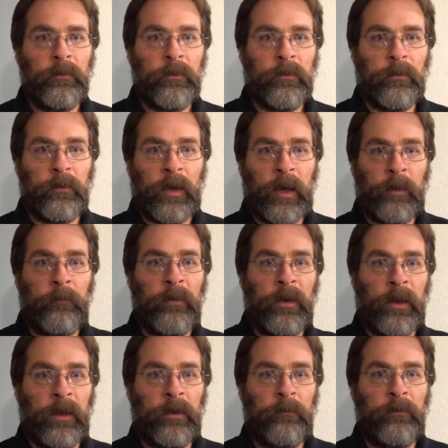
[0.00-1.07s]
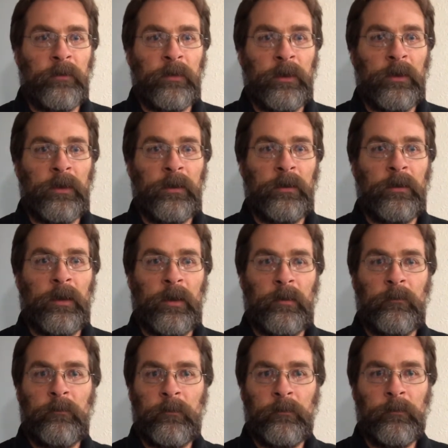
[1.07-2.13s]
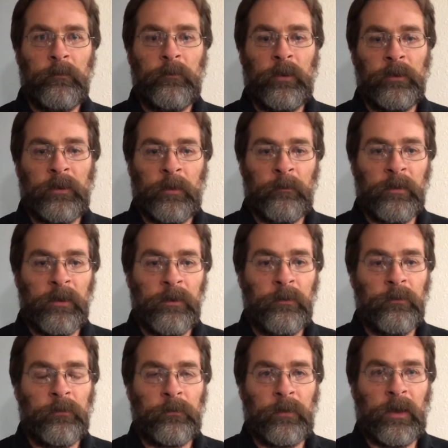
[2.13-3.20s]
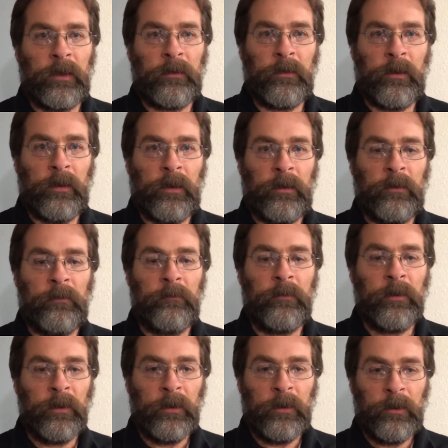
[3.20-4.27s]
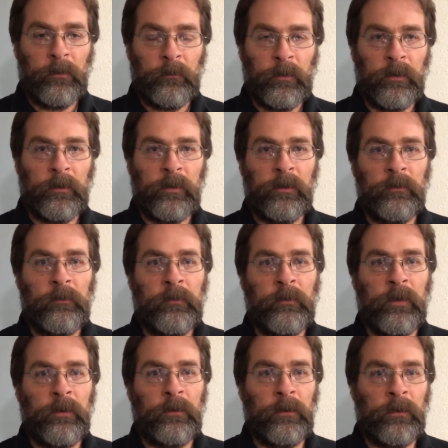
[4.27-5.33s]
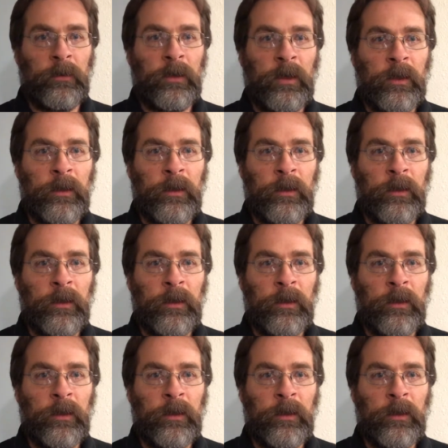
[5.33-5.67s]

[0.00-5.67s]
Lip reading: grab the items you need and put them to use right then, and with good skill.